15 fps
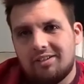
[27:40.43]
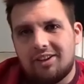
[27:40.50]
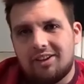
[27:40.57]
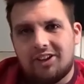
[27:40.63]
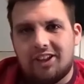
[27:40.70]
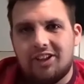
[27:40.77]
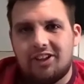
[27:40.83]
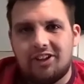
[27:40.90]

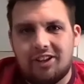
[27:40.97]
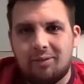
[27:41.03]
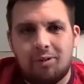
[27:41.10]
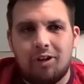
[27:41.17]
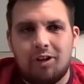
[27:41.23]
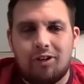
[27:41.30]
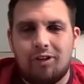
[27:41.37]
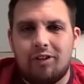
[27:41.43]
Essentially, I'm
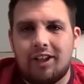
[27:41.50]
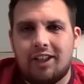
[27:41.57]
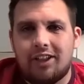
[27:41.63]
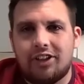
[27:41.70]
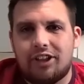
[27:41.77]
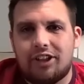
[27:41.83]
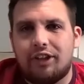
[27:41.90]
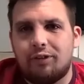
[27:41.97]
not doing like a
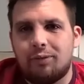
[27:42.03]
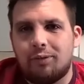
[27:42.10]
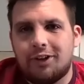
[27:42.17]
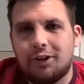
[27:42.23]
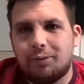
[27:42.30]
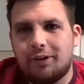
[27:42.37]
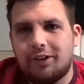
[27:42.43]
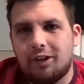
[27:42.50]
7-1
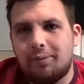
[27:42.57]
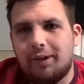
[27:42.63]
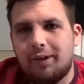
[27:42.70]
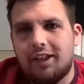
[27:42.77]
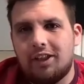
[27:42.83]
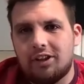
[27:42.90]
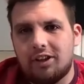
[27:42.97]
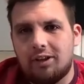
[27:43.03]
spot on the
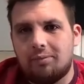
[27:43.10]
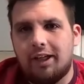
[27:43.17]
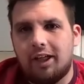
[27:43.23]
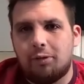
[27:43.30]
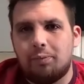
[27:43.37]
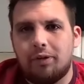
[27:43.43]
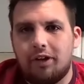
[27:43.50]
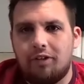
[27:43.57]
bench in a
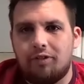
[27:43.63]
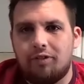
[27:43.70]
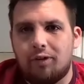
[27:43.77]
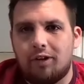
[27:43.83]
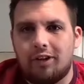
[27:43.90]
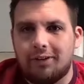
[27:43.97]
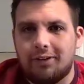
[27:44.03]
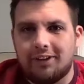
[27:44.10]
make-believe
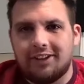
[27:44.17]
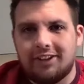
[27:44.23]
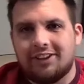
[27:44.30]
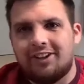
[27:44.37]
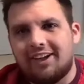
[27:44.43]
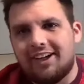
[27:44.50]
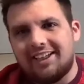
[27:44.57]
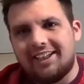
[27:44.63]
world. It's
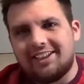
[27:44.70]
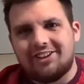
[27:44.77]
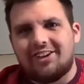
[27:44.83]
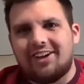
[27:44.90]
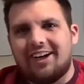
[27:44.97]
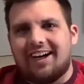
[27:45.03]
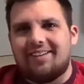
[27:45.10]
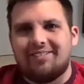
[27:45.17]

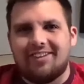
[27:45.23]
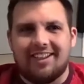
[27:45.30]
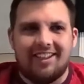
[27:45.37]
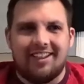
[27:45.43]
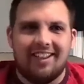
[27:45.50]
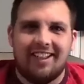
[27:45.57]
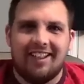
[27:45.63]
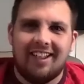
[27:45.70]
not
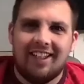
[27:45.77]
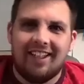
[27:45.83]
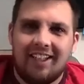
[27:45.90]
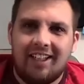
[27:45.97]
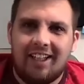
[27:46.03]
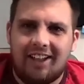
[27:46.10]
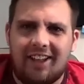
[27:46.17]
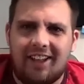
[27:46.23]
happening. I
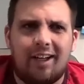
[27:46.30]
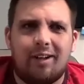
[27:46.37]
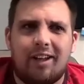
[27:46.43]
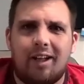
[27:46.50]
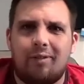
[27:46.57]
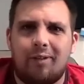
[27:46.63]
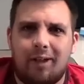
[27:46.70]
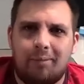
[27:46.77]
think I
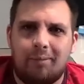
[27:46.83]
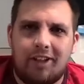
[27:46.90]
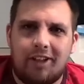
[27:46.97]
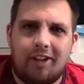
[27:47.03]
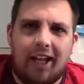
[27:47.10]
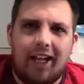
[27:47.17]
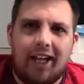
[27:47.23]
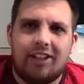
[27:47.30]
did like
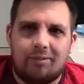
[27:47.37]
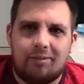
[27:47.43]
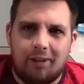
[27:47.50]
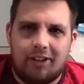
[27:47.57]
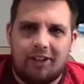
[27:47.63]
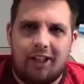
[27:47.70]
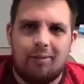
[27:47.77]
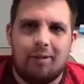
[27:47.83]
my
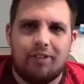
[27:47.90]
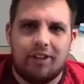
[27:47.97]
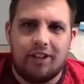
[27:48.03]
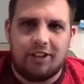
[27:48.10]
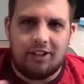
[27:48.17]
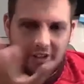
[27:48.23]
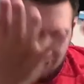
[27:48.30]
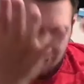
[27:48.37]
team
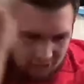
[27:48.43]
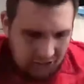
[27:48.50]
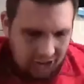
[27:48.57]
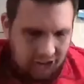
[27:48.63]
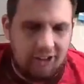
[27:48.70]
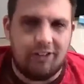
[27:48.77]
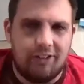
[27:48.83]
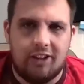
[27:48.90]
of
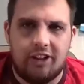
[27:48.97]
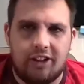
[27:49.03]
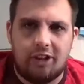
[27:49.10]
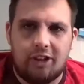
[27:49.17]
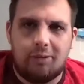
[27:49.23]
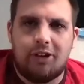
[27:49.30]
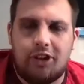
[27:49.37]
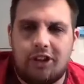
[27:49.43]
the
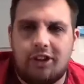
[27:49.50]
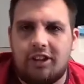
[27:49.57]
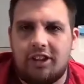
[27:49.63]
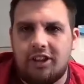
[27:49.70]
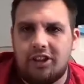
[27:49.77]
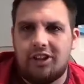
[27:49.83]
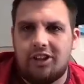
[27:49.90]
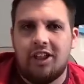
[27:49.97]
summer
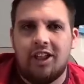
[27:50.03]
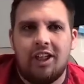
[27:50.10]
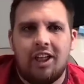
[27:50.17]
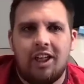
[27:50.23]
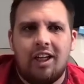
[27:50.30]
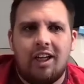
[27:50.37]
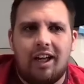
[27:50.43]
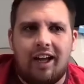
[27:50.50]
series,
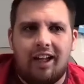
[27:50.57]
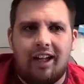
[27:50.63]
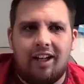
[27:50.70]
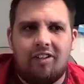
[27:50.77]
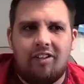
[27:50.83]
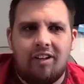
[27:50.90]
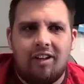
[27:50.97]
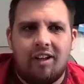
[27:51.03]

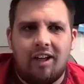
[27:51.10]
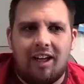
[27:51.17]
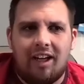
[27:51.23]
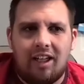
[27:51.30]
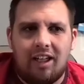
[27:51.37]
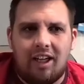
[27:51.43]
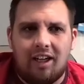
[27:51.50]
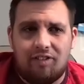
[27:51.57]
and
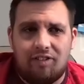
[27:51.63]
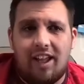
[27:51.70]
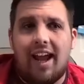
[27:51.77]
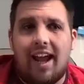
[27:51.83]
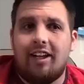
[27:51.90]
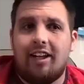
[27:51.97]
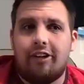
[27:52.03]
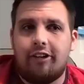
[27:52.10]
I've
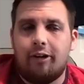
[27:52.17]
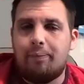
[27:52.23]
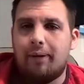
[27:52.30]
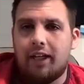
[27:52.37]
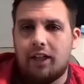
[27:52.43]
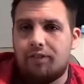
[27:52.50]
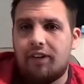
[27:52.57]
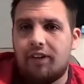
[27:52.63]
technically
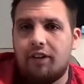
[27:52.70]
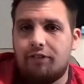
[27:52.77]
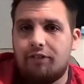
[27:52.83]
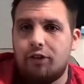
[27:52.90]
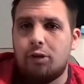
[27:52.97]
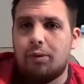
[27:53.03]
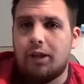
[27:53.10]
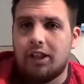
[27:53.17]
picked 5
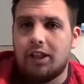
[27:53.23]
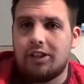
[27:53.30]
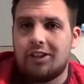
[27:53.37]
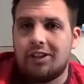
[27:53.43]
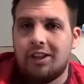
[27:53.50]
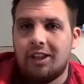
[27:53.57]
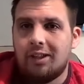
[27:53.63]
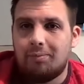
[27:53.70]
fullbacks
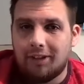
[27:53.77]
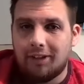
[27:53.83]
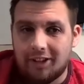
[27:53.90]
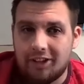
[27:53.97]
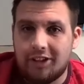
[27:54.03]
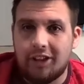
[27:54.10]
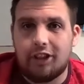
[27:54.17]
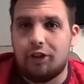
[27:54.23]

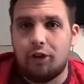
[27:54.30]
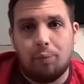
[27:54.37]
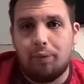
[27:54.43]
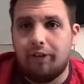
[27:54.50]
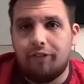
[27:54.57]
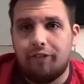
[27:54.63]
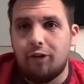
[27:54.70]
because they could all play